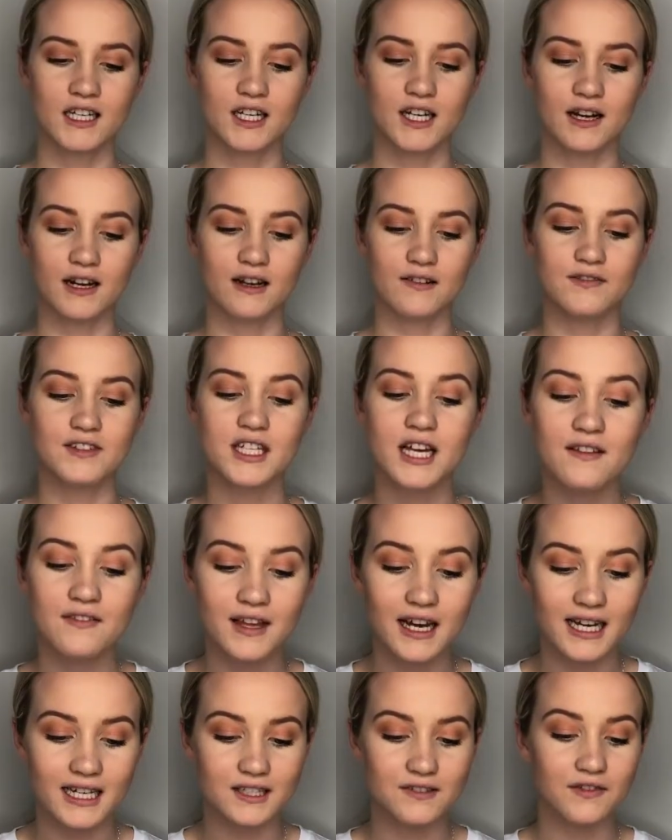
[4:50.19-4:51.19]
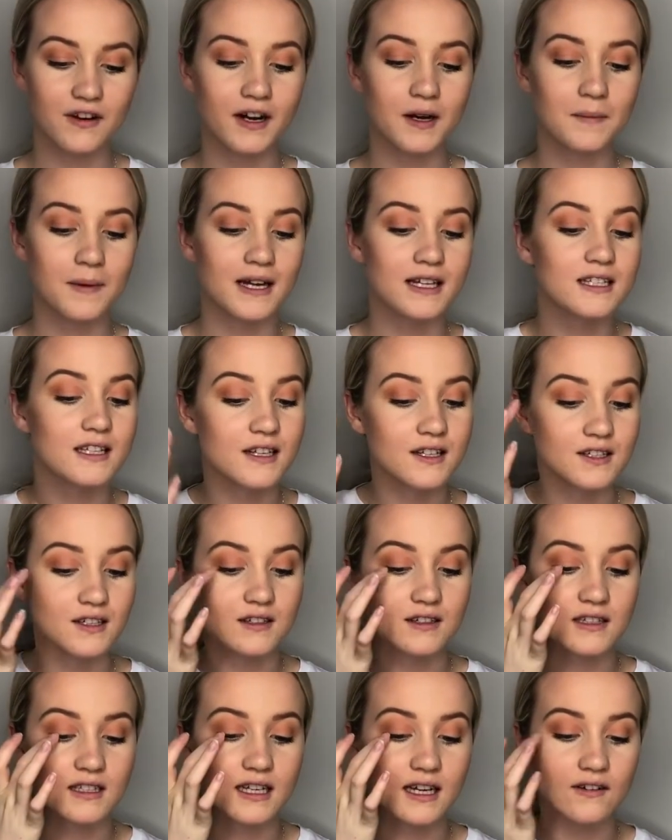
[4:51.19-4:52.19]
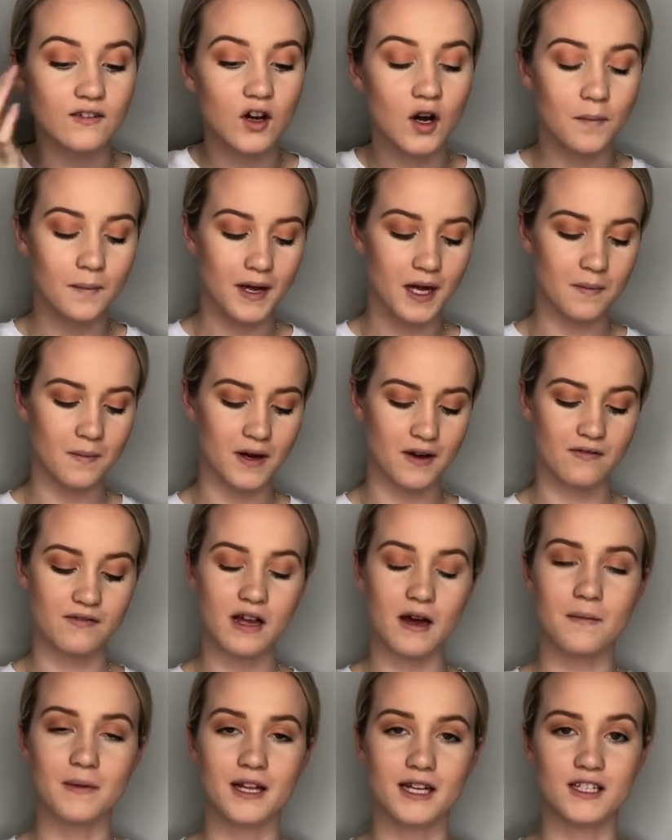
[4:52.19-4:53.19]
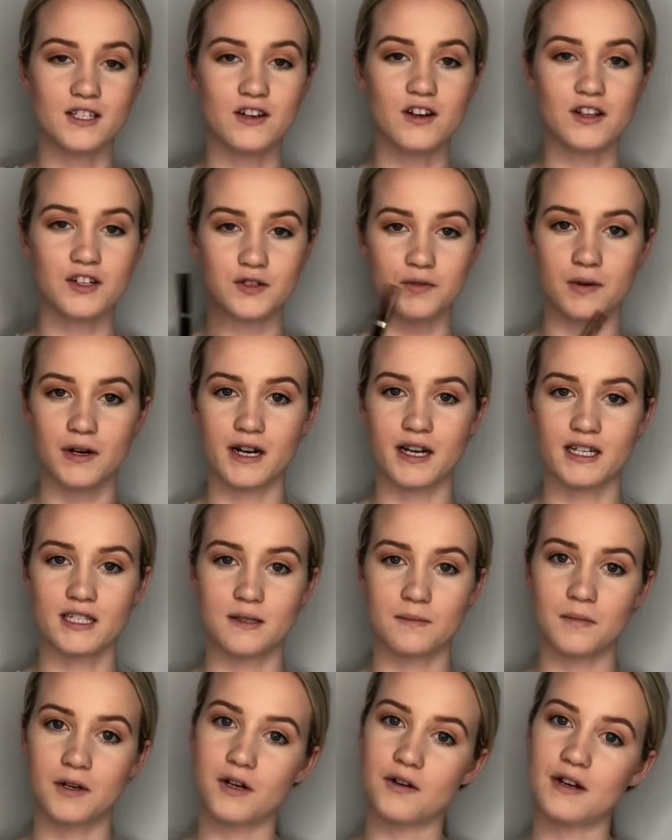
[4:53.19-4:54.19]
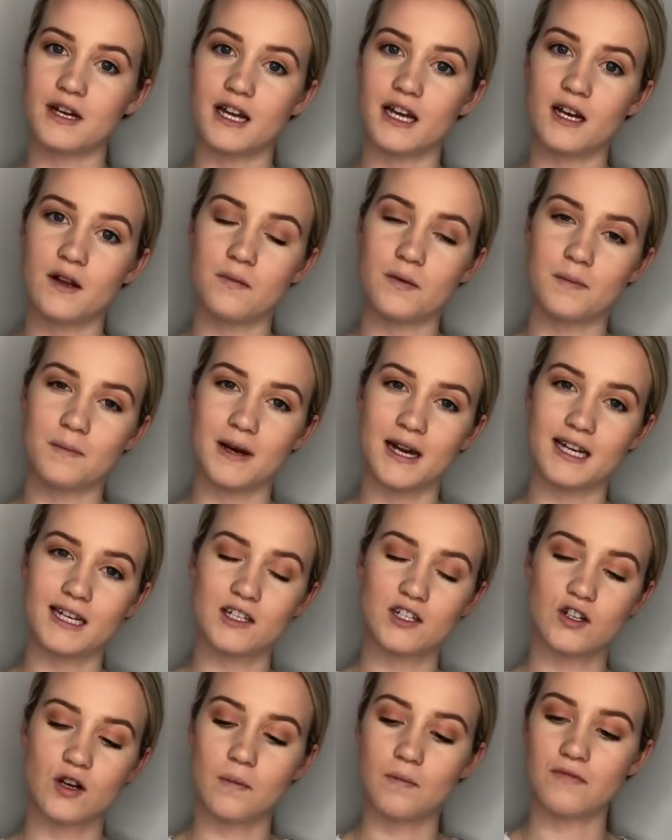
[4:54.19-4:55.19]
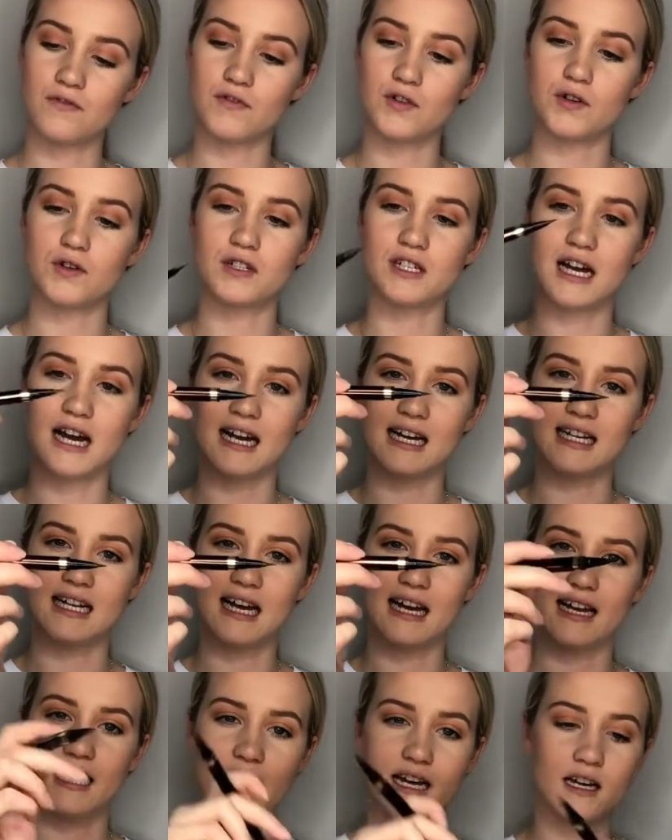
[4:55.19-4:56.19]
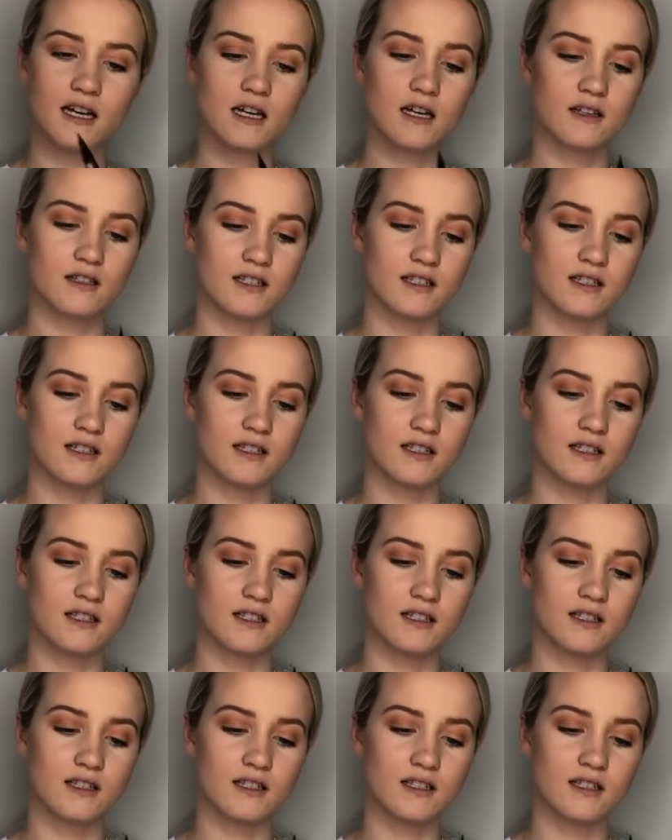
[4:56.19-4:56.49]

Now I've done that, it's very messy, as you can see I've got a bit above there, but that's not to worry because I'm going in with my Tom Ford eyeliner.